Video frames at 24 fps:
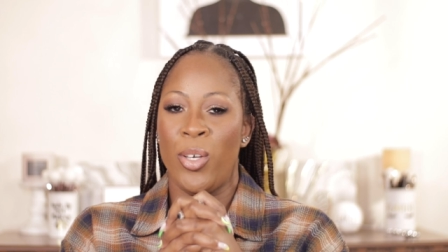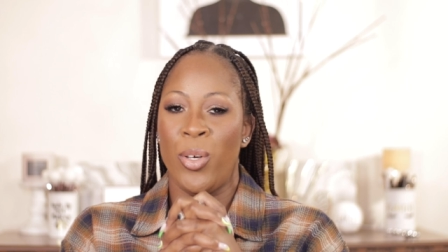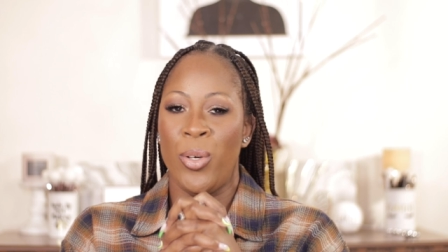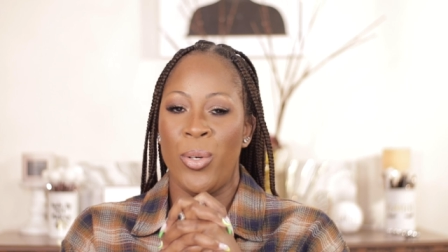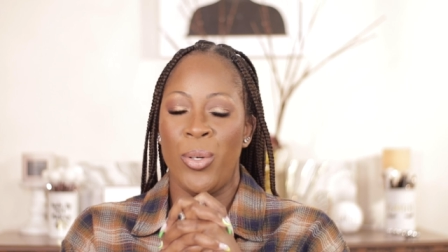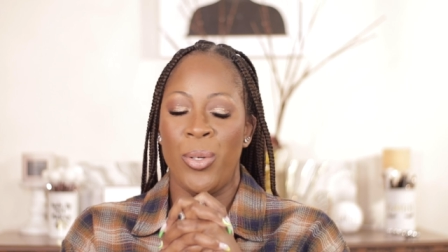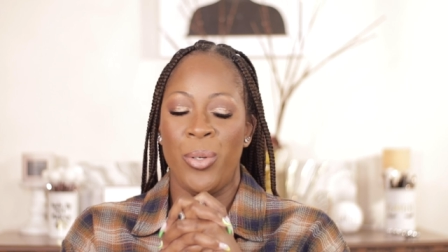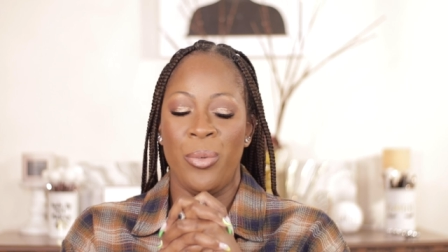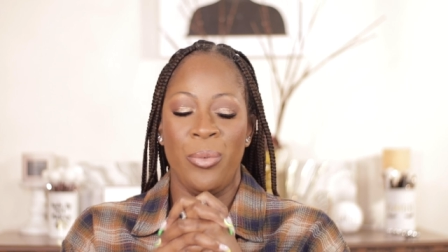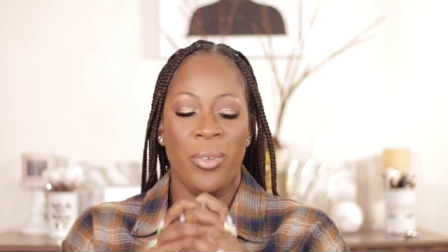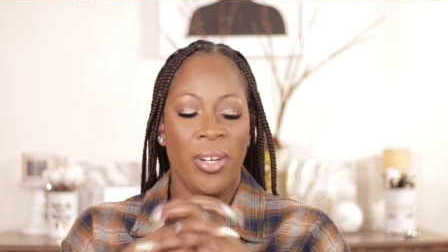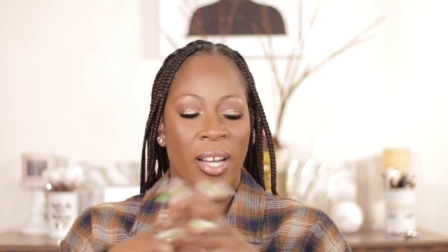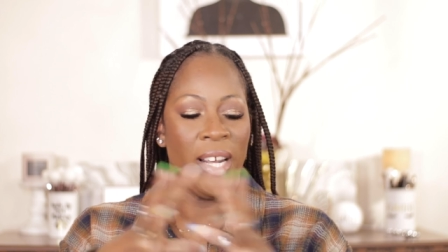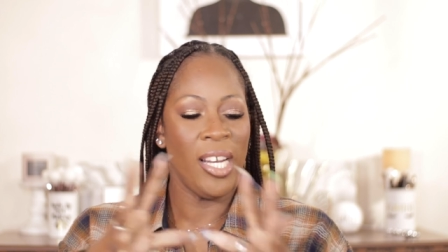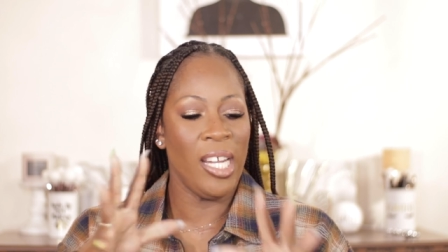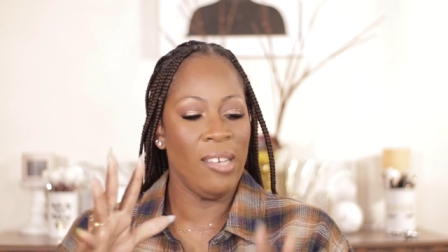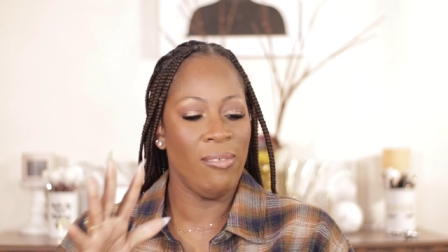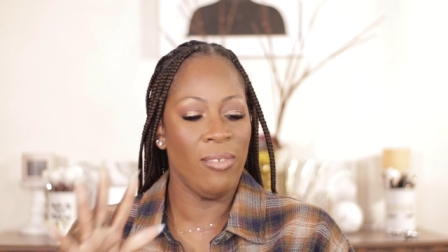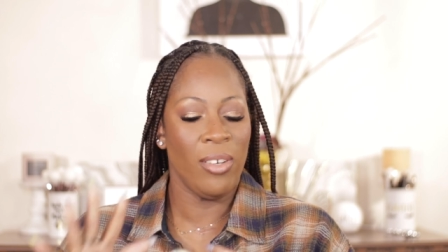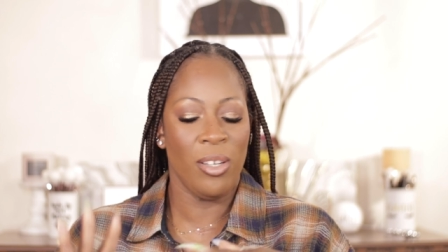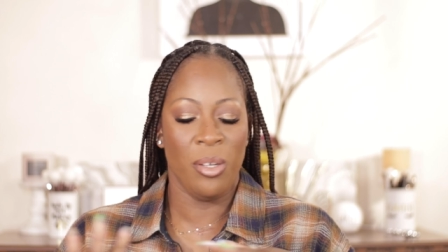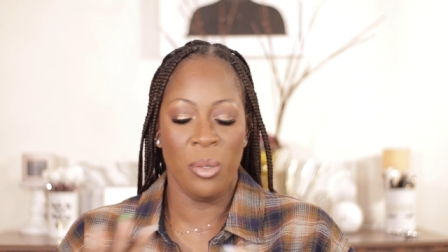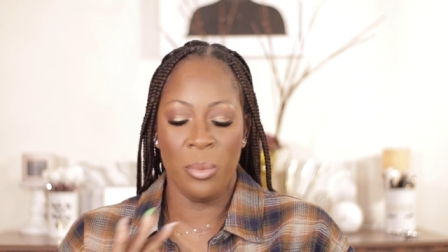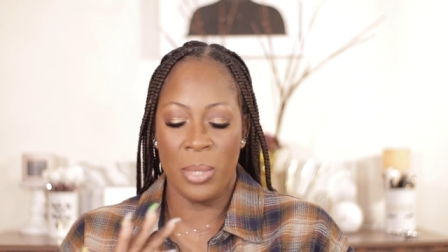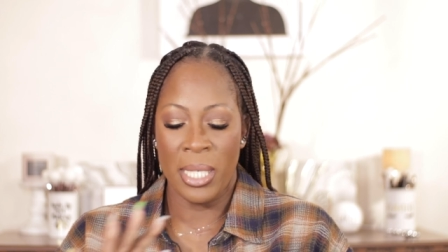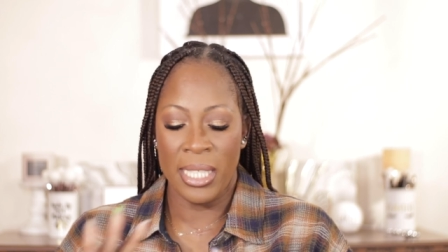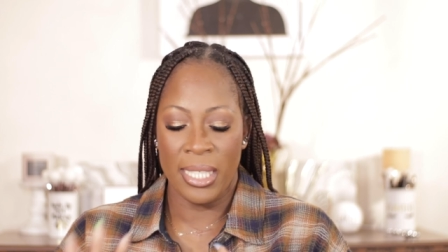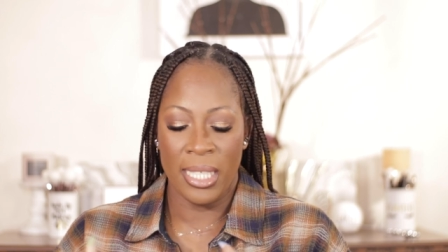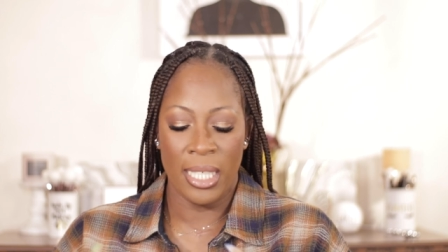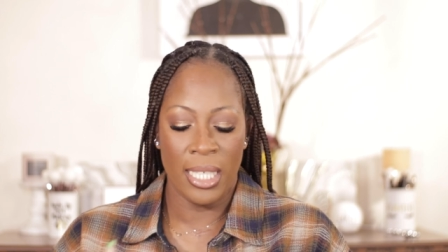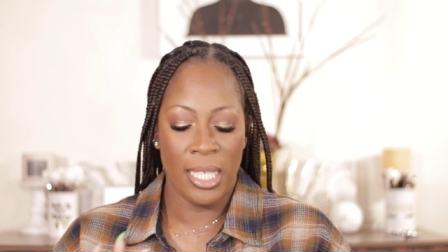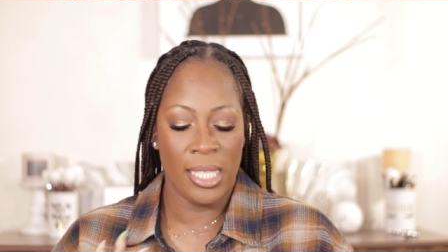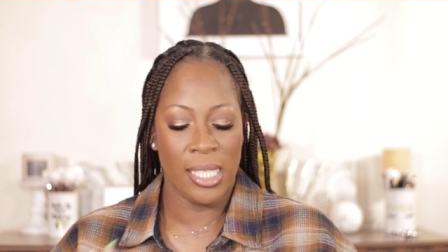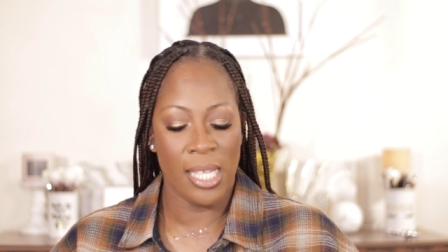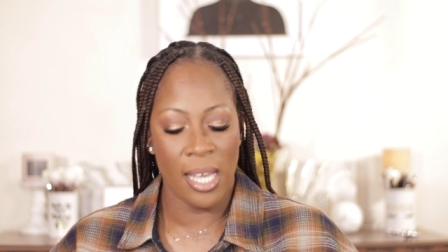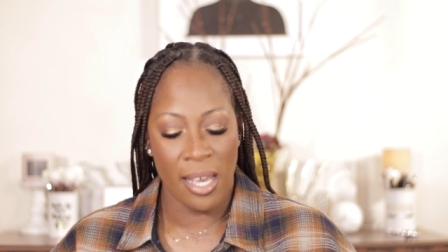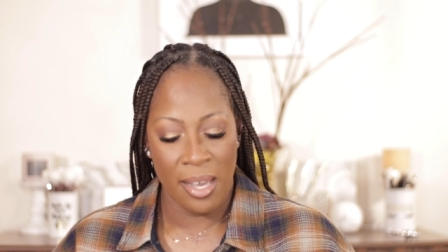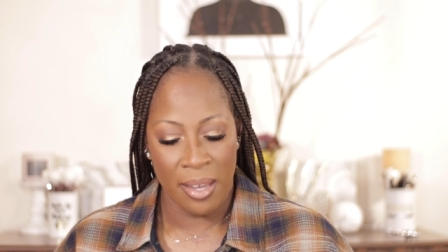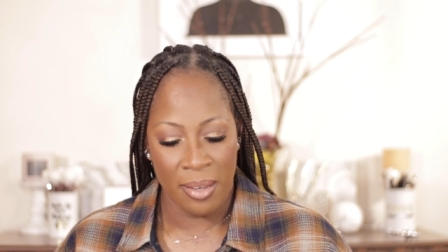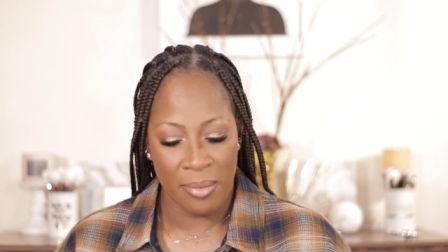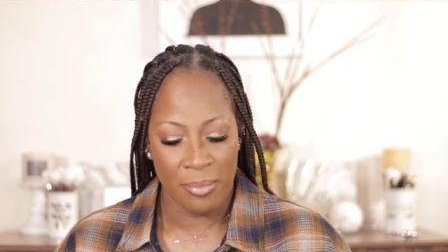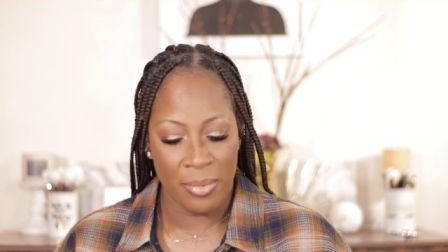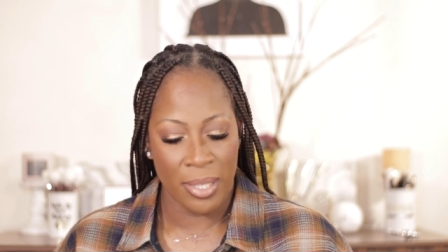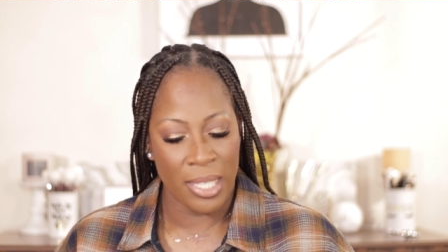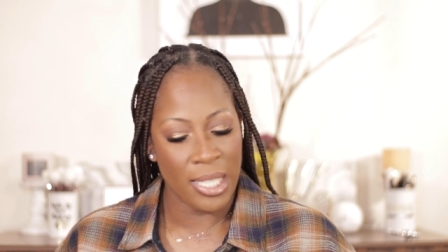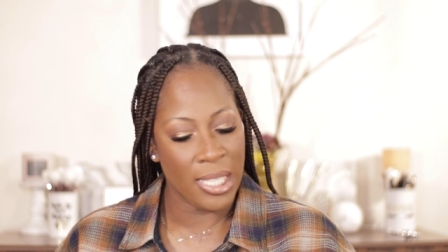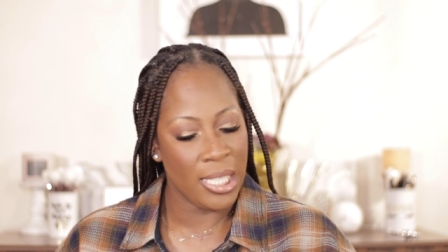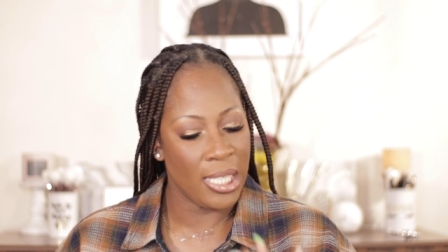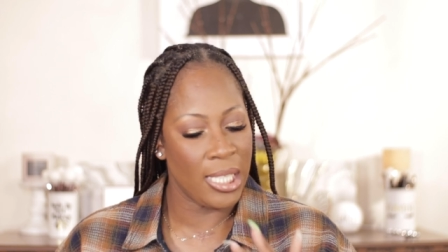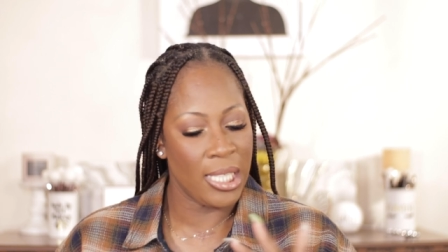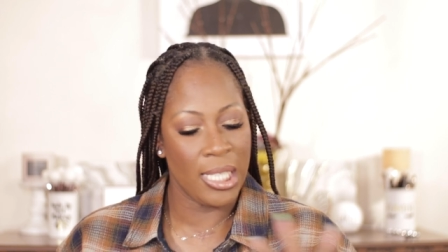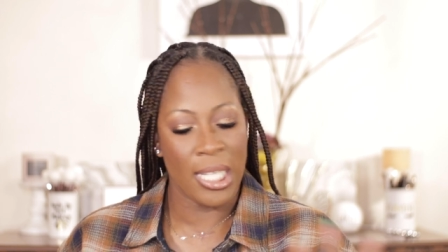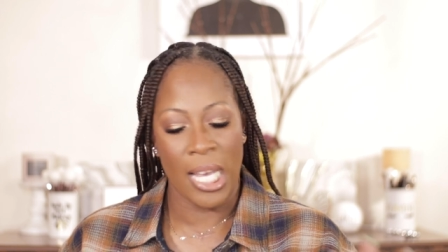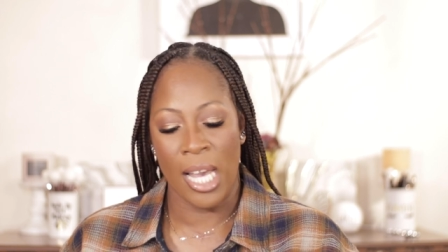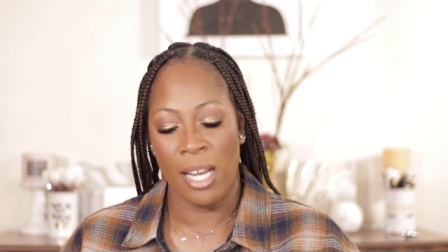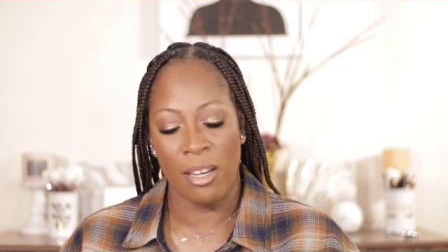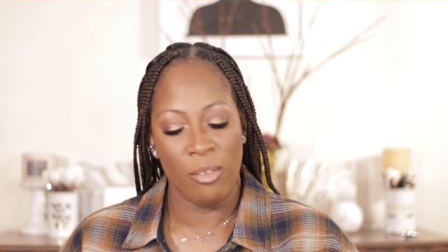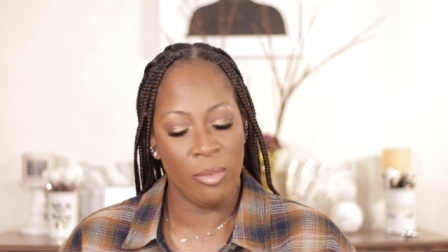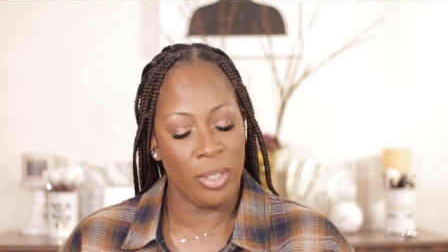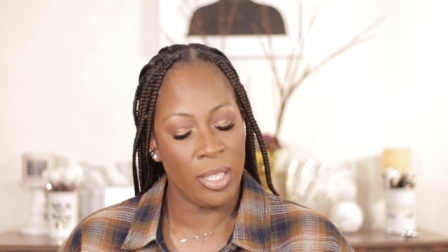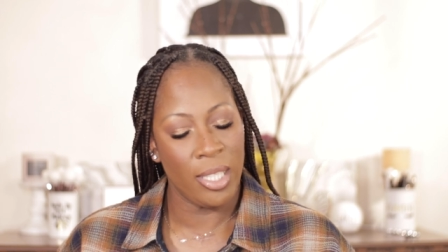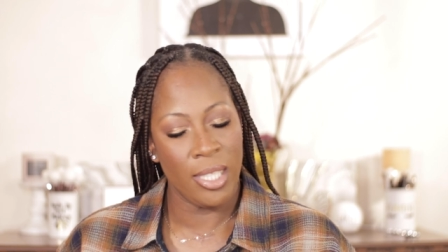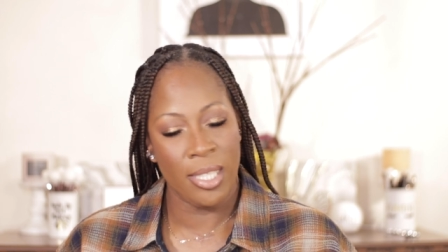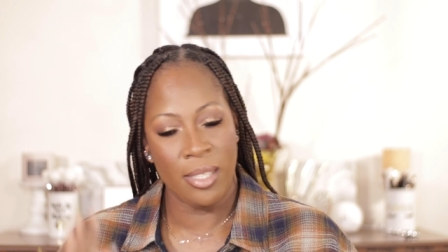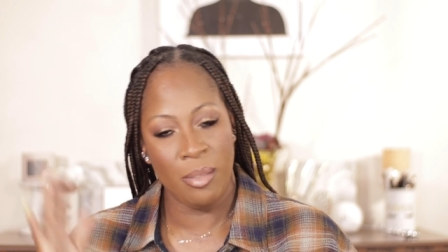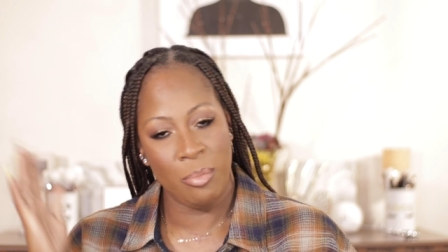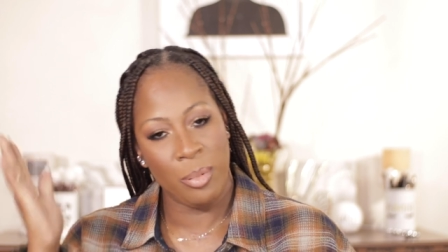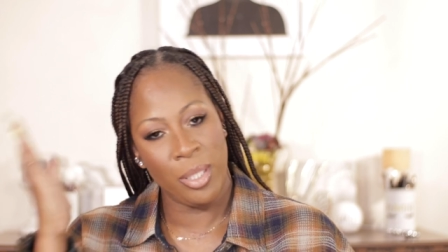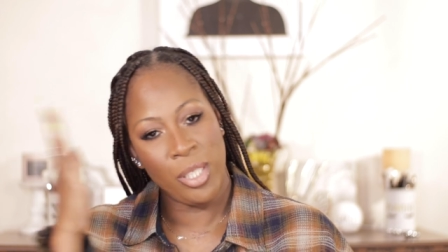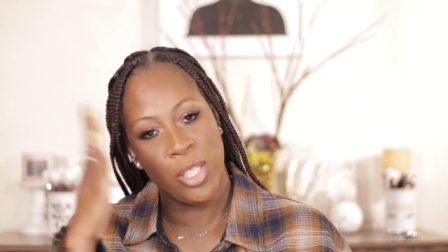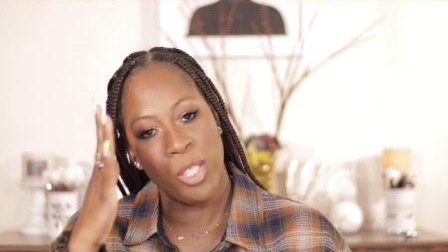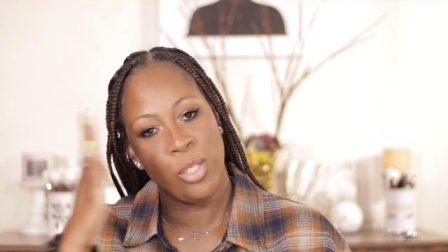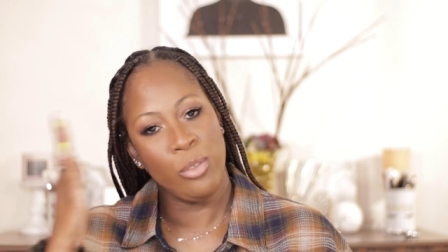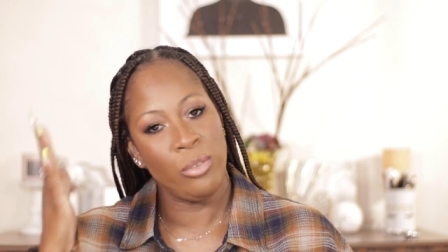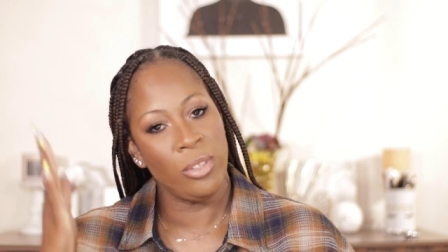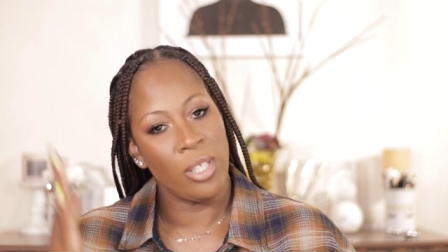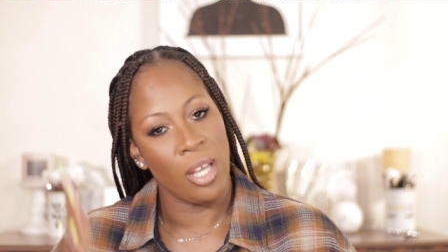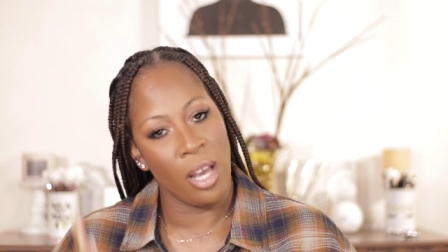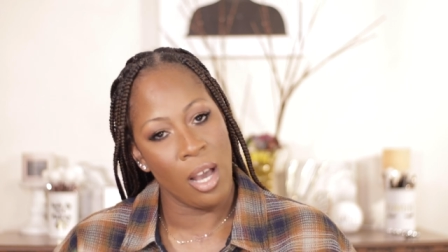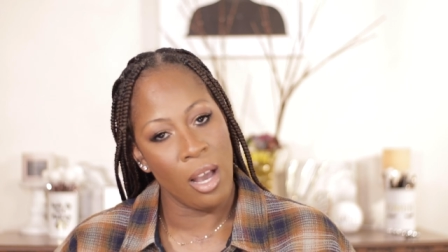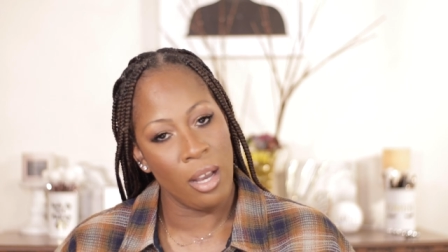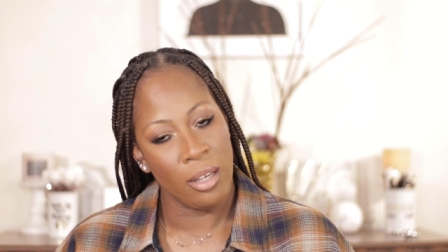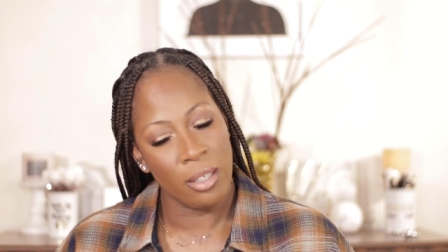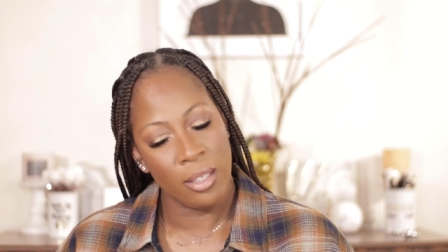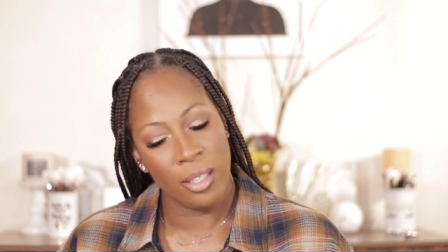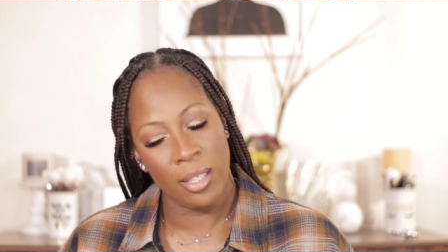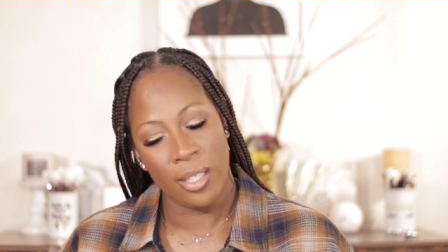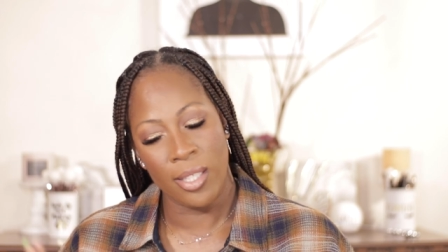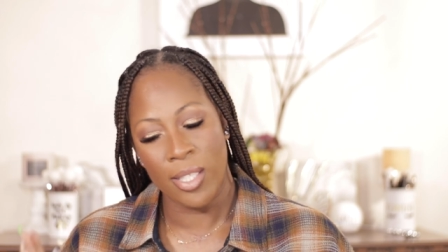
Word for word: so we're not even gonna waste any time because I don't want this to be too long.